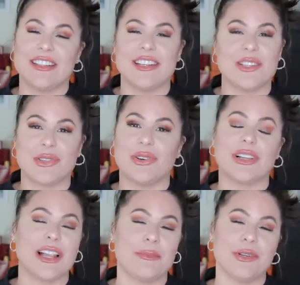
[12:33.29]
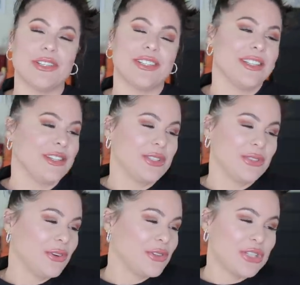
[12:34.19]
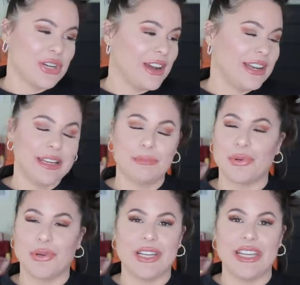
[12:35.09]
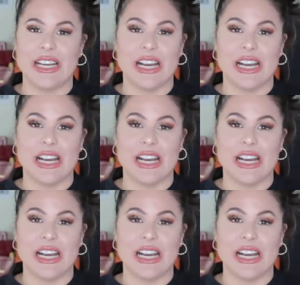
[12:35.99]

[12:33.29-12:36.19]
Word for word: It is not glamorous, it is not shiny and pretty.